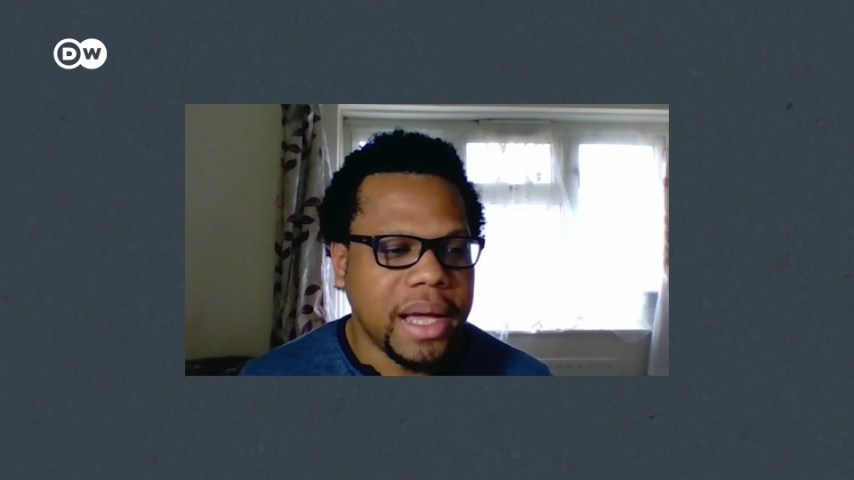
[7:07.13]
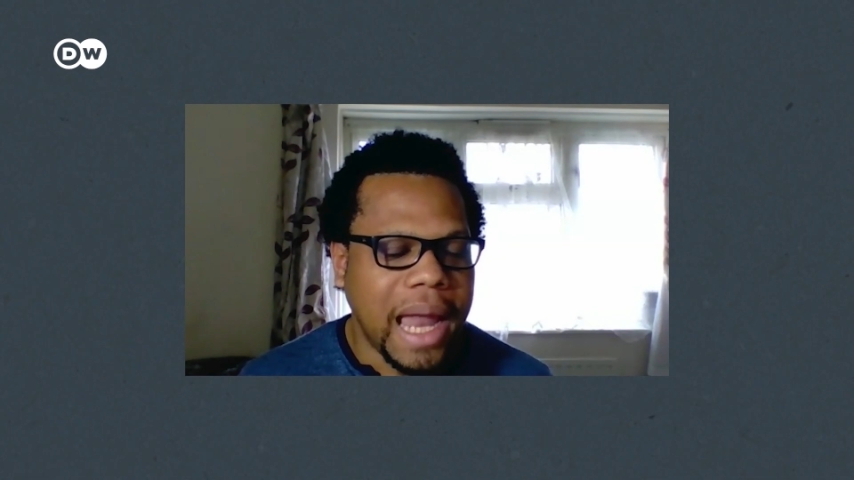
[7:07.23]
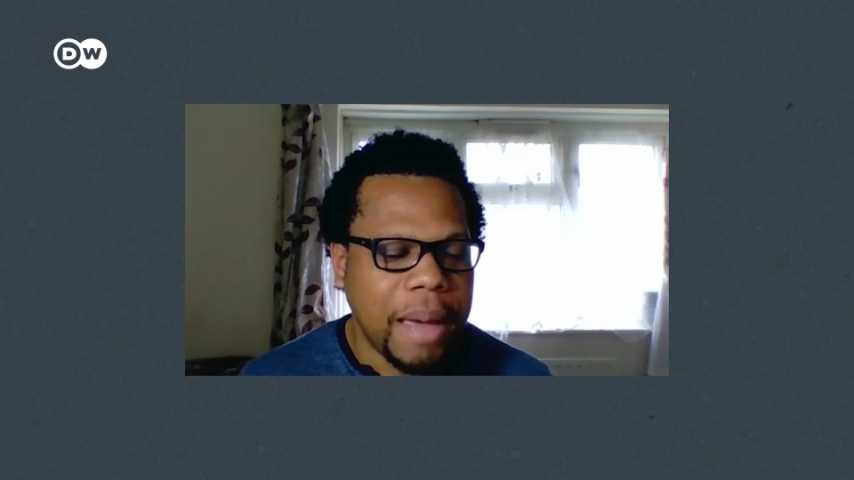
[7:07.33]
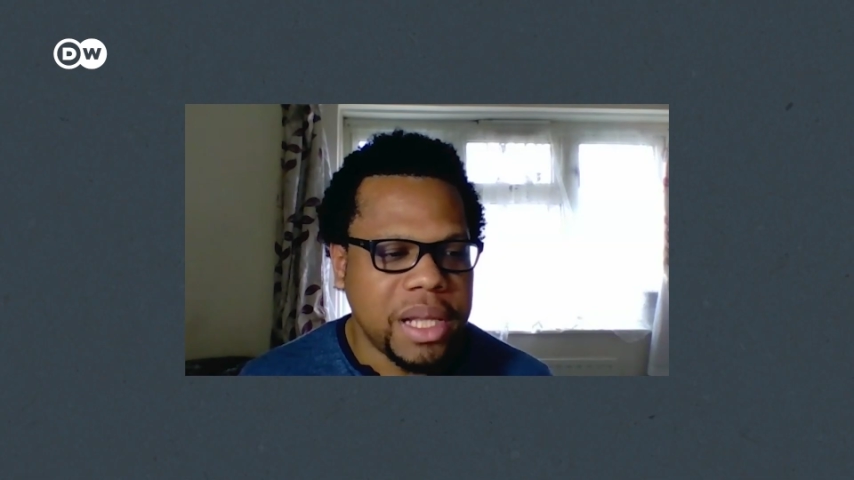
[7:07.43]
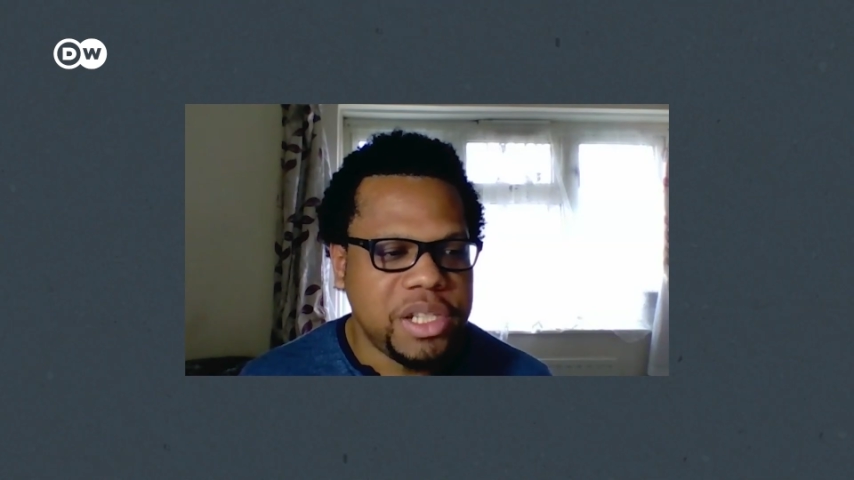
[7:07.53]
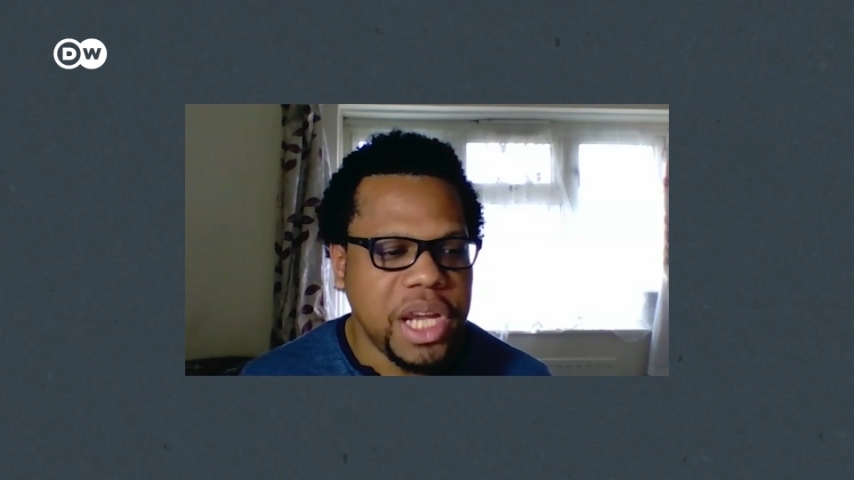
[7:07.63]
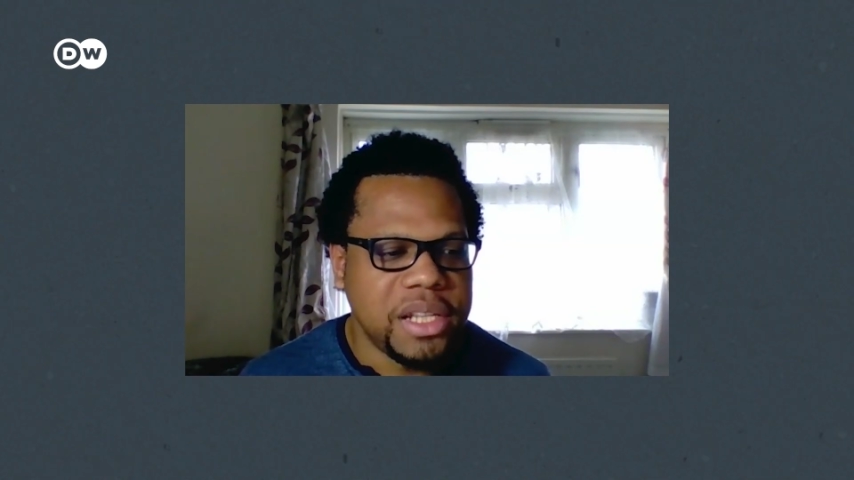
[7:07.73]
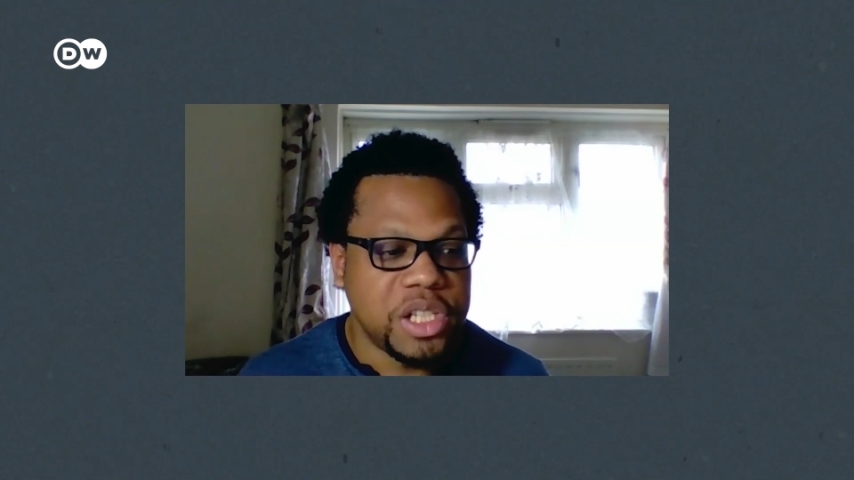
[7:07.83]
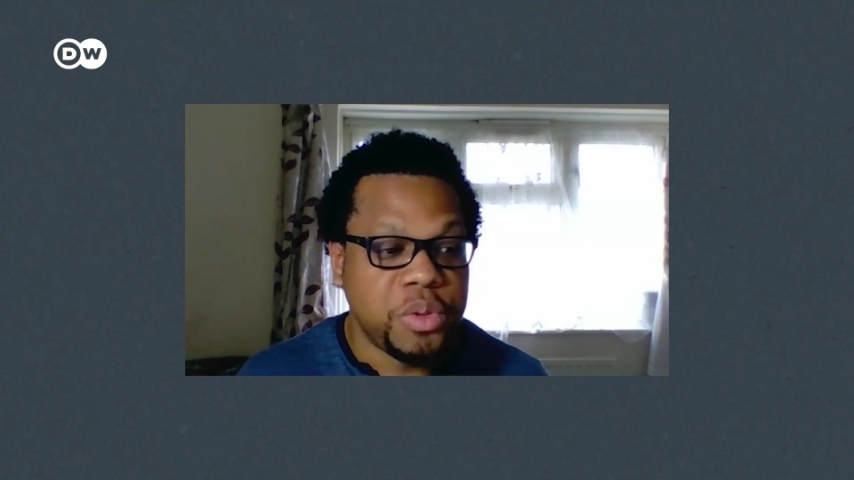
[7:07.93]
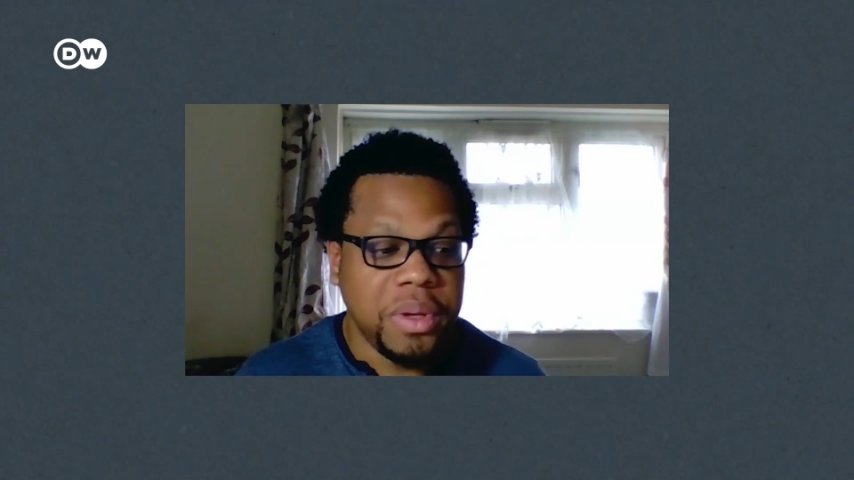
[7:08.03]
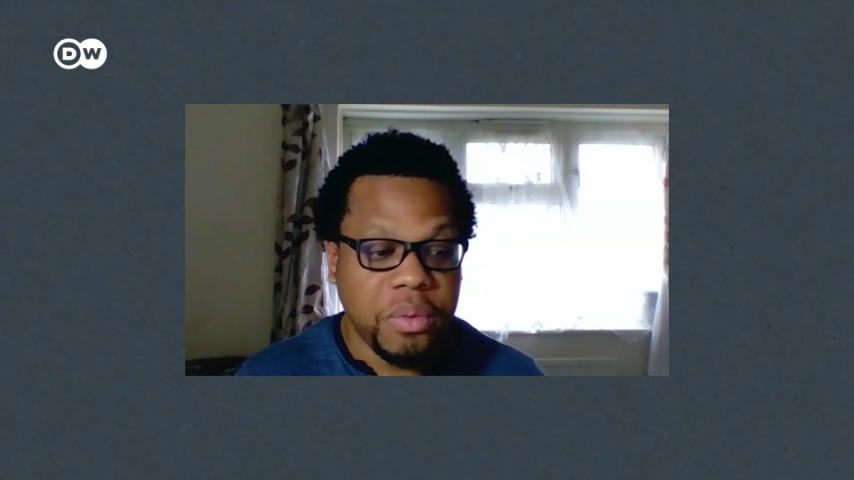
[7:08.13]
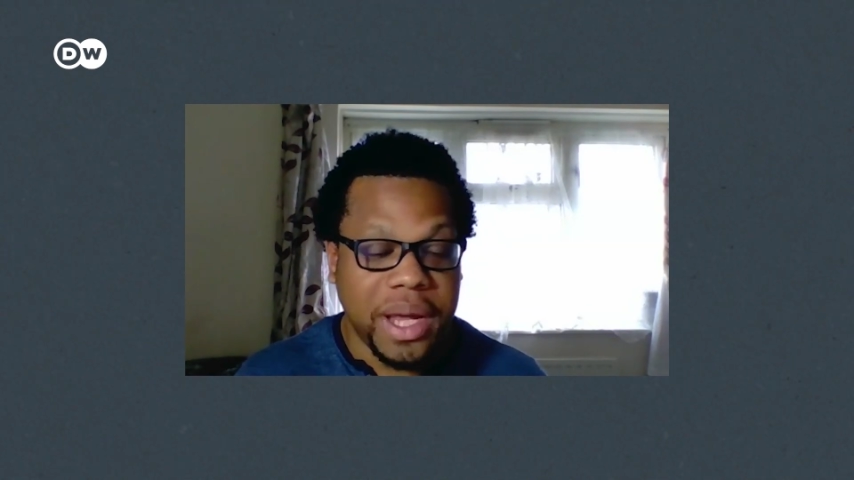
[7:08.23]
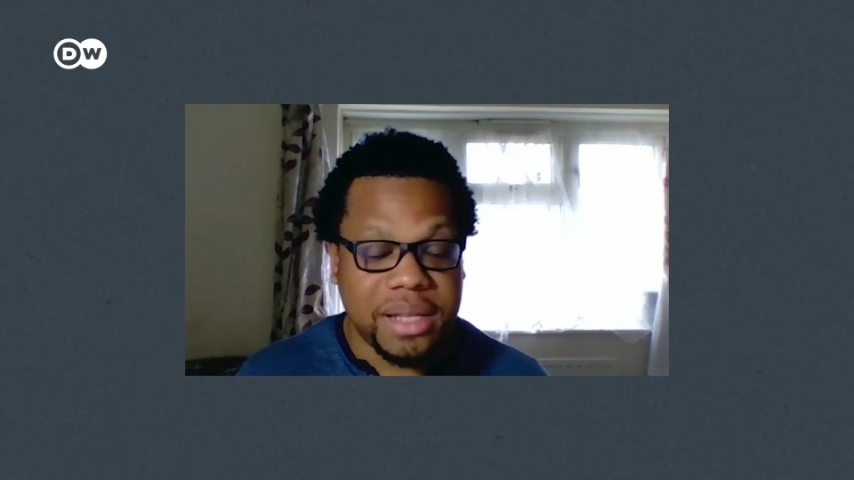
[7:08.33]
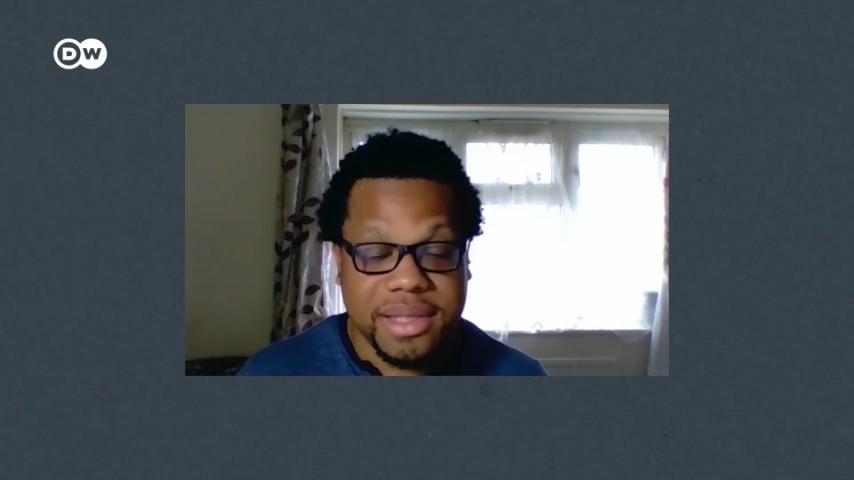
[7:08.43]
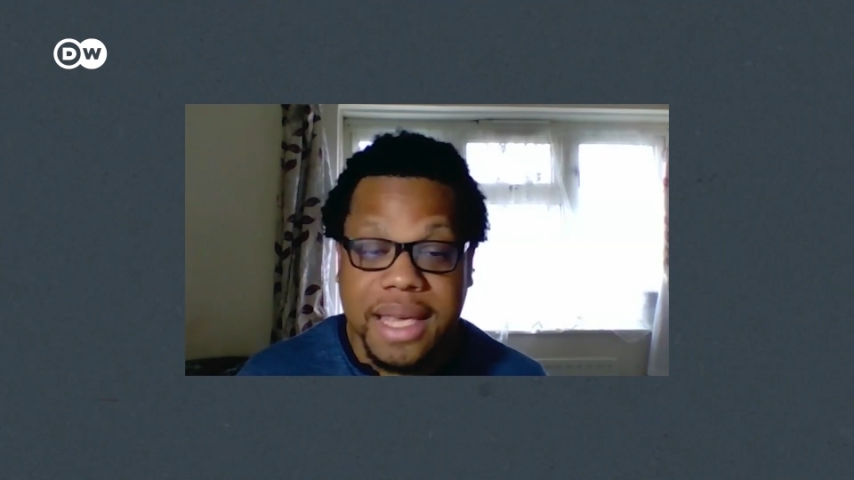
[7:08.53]
climate changes we,
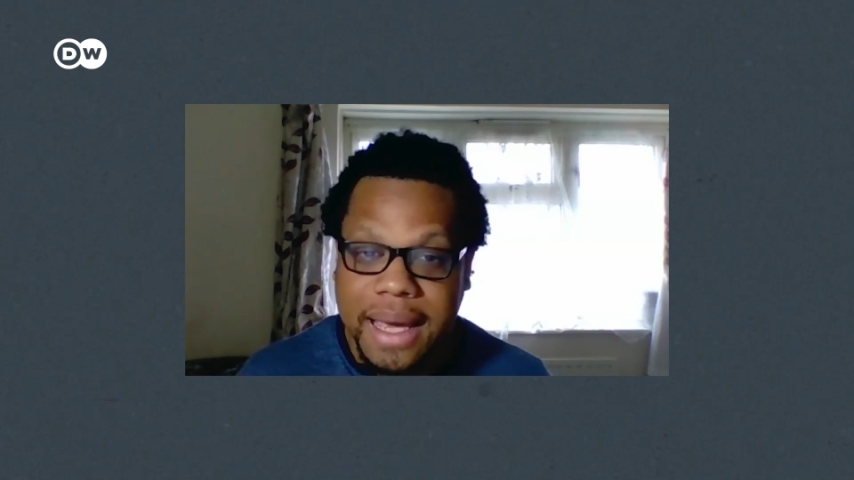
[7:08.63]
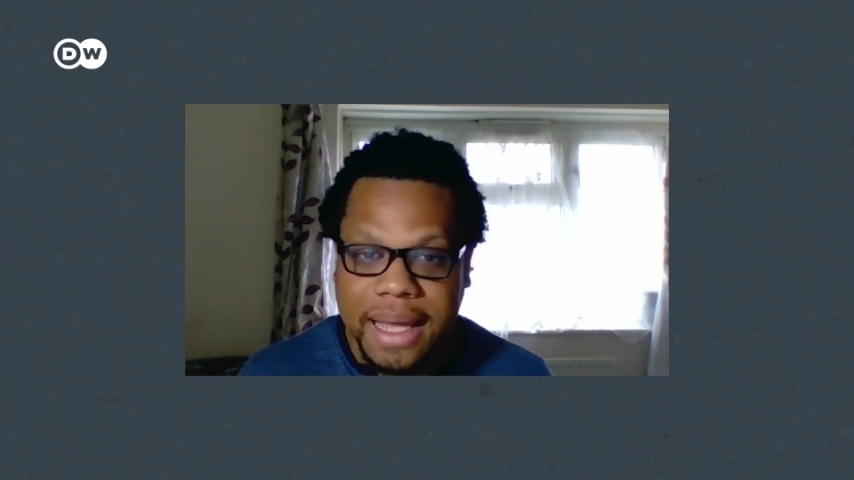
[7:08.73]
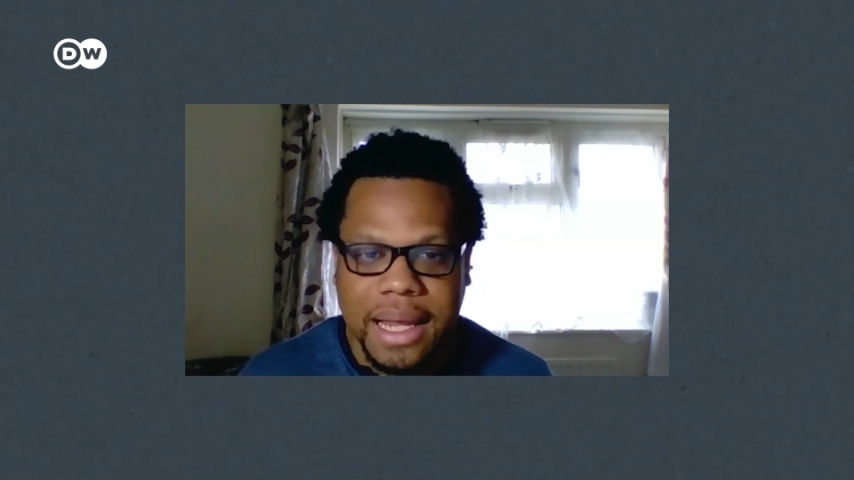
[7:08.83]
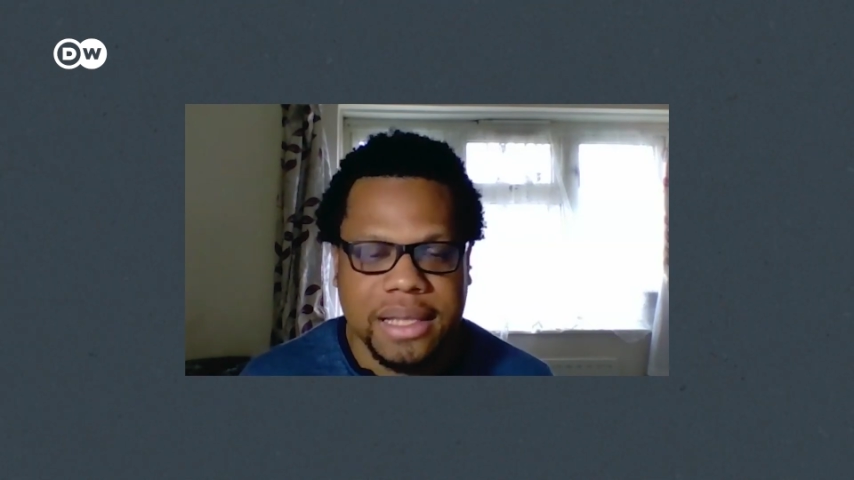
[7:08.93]
we're seeing in,